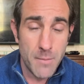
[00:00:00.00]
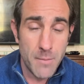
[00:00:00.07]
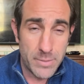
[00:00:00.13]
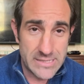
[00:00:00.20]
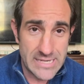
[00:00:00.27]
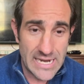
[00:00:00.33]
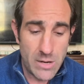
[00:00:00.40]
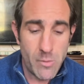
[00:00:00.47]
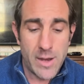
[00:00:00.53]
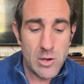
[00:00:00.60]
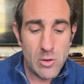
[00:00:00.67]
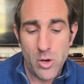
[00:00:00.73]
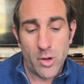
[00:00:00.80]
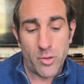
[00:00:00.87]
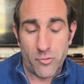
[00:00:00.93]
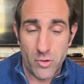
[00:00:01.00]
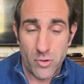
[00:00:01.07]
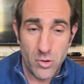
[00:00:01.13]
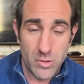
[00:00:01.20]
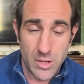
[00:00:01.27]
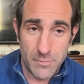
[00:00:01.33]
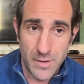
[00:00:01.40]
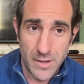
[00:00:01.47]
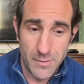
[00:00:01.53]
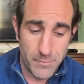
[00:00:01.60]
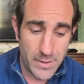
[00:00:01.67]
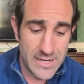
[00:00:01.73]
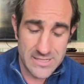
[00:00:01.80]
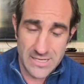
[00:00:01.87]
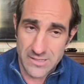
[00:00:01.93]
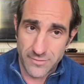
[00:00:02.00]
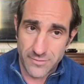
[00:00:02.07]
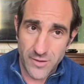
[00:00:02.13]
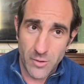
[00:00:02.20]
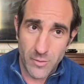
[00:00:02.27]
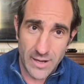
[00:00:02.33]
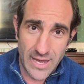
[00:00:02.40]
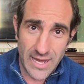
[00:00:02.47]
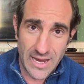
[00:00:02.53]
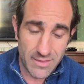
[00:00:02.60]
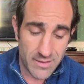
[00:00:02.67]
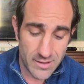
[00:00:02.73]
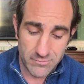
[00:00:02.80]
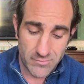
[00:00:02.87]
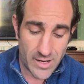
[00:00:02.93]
particularly when you look through them, because there's a few in here that